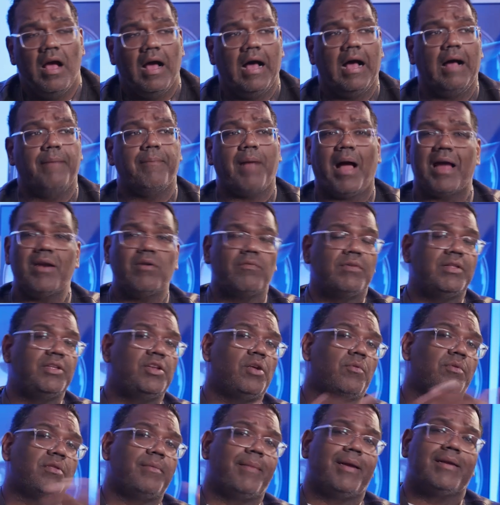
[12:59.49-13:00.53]
I don't really
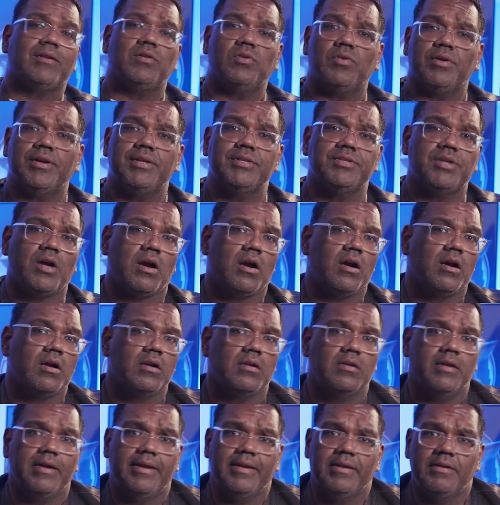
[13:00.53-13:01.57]
know where the Mandalorians
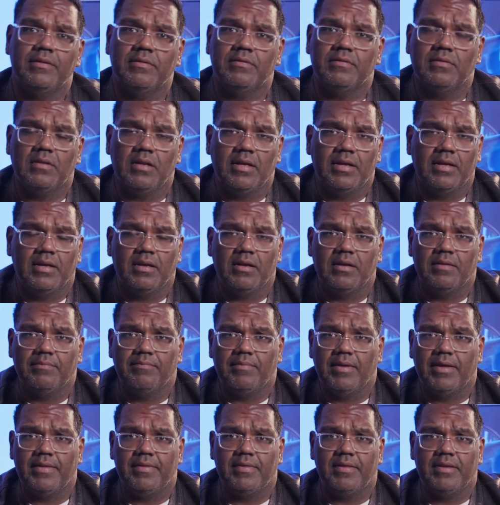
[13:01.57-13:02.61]
are
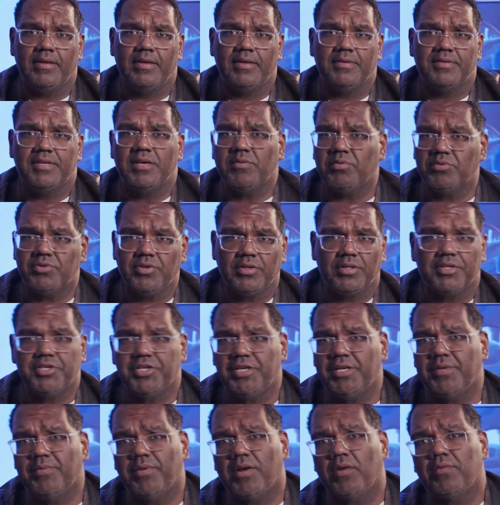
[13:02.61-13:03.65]
in the sequel
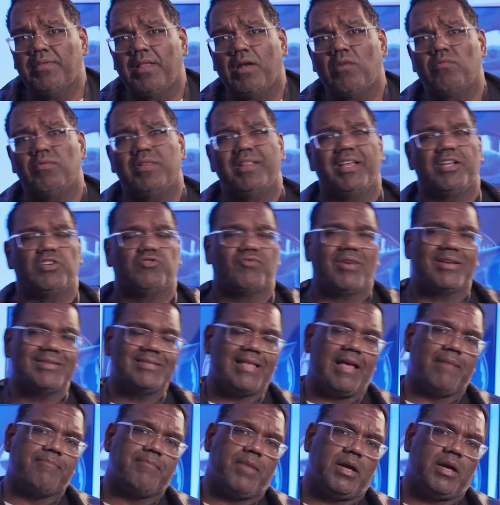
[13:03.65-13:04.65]
trilogy. They don't really address that